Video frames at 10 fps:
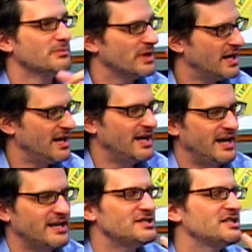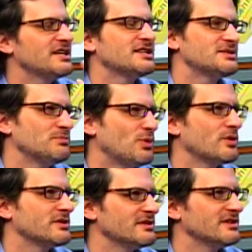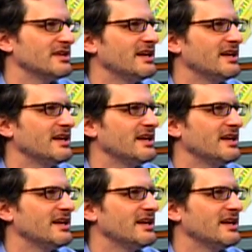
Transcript: But I, I just think it's important.